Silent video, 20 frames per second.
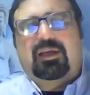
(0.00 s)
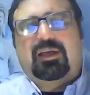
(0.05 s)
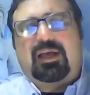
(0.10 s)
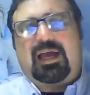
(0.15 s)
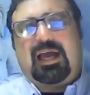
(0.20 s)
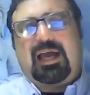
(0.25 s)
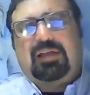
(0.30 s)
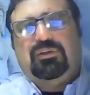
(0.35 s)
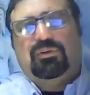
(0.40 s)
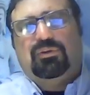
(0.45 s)

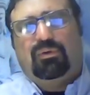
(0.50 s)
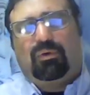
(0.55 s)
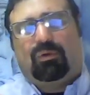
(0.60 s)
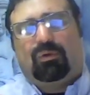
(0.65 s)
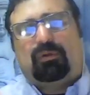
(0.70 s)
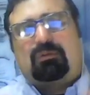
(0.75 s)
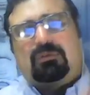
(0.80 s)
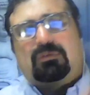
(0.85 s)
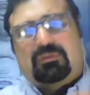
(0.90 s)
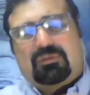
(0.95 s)

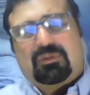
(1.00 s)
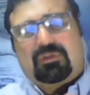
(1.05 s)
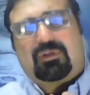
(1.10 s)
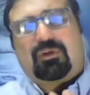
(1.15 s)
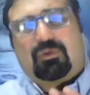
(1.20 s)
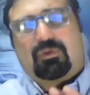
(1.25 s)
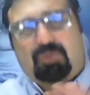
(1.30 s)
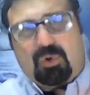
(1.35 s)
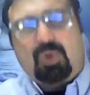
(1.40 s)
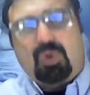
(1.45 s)
actual
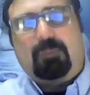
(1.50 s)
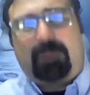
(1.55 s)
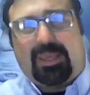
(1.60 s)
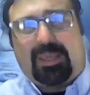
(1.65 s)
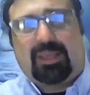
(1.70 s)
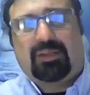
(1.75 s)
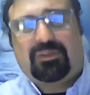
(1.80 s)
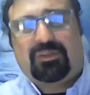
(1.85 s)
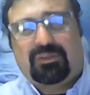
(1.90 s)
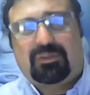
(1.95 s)

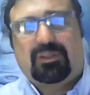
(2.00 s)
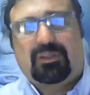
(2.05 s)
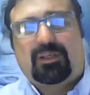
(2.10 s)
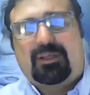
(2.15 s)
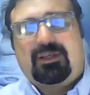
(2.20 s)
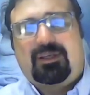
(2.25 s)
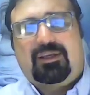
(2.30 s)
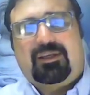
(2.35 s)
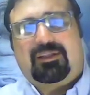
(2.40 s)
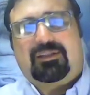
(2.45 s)
groupings
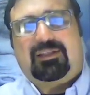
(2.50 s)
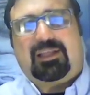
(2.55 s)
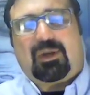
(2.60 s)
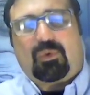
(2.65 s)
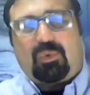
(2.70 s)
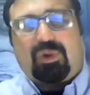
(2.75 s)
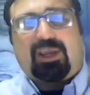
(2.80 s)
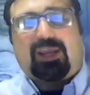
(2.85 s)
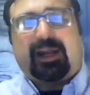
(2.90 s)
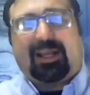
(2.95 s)
that
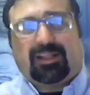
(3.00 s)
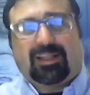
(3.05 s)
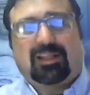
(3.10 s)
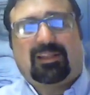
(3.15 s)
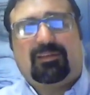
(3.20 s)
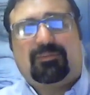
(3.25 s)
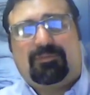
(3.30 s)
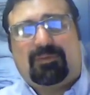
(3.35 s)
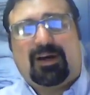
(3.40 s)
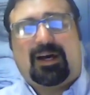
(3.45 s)
we can
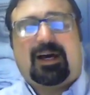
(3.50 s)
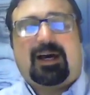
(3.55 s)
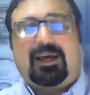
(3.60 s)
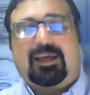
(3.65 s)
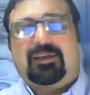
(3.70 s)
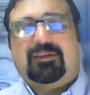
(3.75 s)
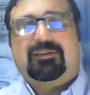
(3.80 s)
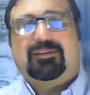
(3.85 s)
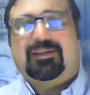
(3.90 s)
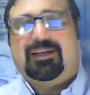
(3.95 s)

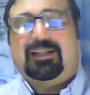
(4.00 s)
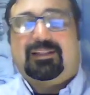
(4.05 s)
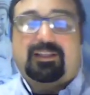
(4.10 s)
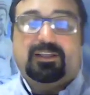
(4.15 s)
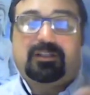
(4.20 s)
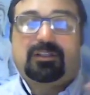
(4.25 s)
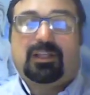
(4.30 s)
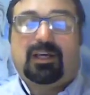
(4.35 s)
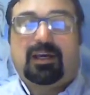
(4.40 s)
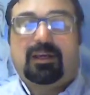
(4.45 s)
identify at
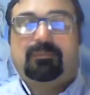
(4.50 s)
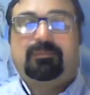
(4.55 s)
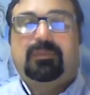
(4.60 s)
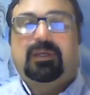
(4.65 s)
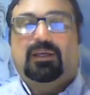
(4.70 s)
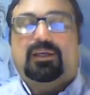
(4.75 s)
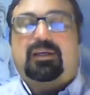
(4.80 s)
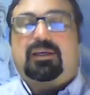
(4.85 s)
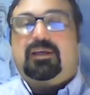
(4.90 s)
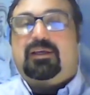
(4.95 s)
this time
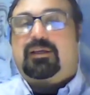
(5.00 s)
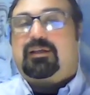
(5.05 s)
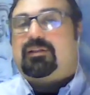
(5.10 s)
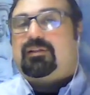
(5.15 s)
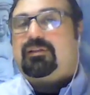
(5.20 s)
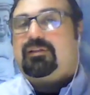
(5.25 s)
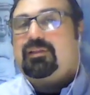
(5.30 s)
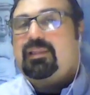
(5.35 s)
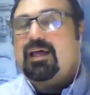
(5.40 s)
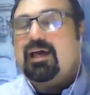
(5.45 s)

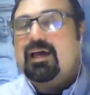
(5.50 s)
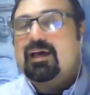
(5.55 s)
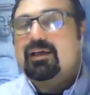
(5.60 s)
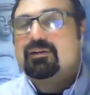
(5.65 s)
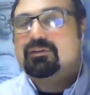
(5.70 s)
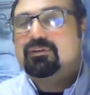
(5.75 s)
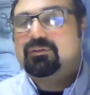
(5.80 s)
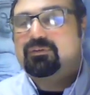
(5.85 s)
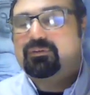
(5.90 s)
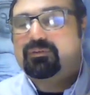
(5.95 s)
that
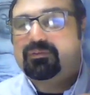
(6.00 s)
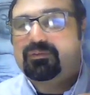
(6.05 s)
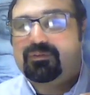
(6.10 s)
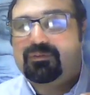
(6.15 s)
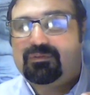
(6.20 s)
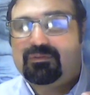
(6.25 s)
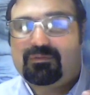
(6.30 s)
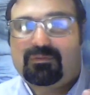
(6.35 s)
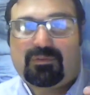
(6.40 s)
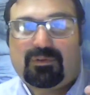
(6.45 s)

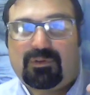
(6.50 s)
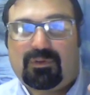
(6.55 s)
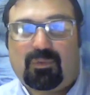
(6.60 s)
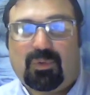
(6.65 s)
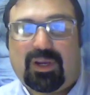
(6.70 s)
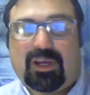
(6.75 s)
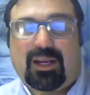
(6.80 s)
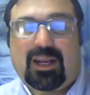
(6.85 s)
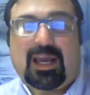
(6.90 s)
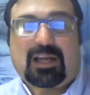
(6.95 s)

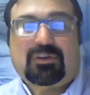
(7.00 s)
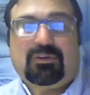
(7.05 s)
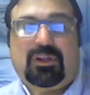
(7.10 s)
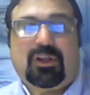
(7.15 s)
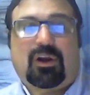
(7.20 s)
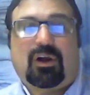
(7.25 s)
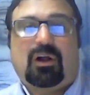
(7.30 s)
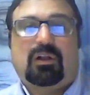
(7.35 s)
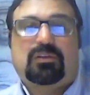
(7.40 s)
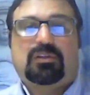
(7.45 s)
we can actually
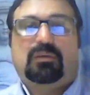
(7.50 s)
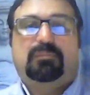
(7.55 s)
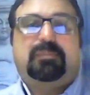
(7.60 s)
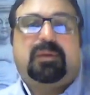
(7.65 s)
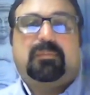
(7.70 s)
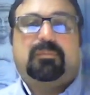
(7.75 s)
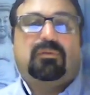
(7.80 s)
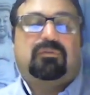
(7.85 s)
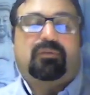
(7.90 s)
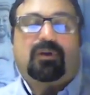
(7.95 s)
call some
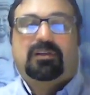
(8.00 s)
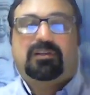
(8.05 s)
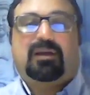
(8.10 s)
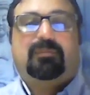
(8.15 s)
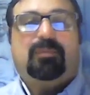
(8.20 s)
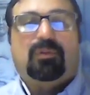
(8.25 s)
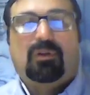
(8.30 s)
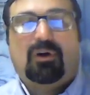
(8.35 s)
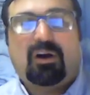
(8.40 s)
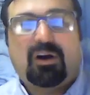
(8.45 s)
people, for
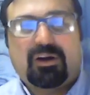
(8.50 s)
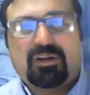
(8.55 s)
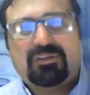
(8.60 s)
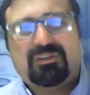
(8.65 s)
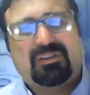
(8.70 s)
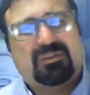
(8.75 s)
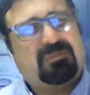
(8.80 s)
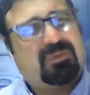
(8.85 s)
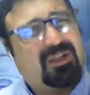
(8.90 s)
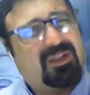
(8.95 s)
example,
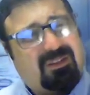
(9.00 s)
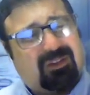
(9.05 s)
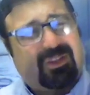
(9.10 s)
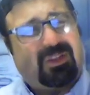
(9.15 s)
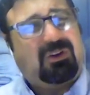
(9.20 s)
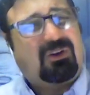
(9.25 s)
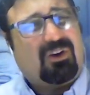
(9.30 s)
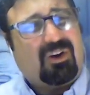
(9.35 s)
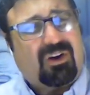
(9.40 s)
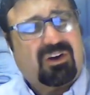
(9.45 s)
artisans, but
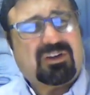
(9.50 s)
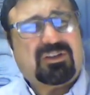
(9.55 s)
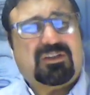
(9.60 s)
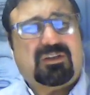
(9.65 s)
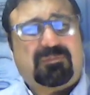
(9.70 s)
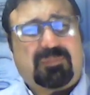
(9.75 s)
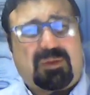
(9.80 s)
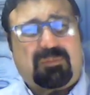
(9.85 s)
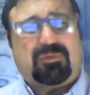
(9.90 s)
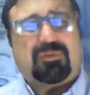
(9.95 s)
there are
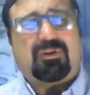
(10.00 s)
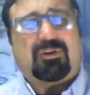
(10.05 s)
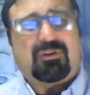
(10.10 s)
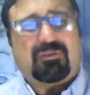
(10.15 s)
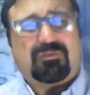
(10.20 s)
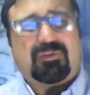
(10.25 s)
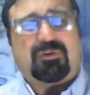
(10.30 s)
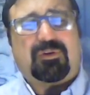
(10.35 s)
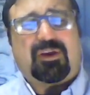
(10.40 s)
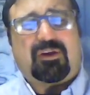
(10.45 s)
some people that are
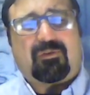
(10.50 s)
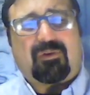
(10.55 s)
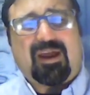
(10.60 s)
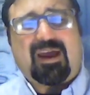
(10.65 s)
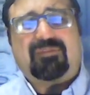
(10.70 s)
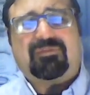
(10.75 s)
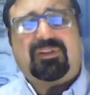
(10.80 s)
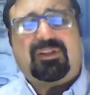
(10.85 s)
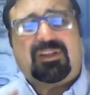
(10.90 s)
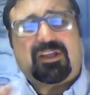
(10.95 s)
very
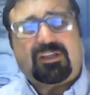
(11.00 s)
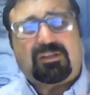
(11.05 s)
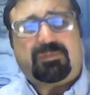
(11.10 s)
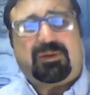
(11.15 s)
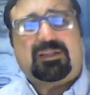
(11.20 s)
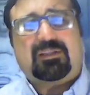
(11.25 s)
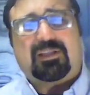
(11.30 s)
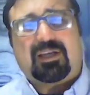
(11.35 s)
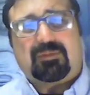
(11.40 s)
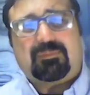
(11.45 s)
crafty. They
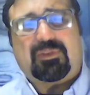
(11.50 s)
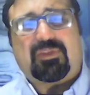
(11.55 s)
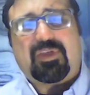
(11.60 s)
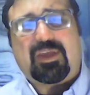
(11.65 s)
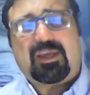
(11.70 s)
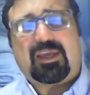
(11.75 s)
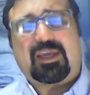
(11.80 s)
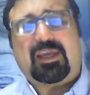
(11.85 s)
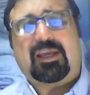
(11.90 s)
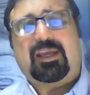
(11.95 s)
spend time
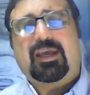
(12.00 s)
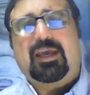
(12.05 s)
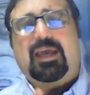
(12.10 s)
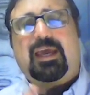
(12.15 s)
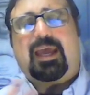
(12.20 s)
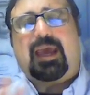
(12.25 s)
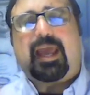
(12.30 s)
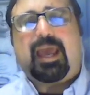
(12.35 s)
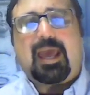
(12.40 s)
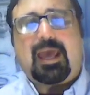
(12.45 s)
thinking,
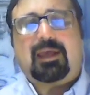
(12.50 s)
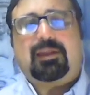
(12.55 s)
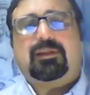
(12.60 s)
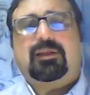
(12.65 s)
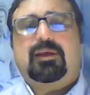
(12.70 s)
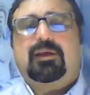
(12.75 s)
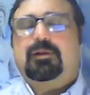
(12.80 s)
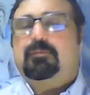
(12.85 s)
and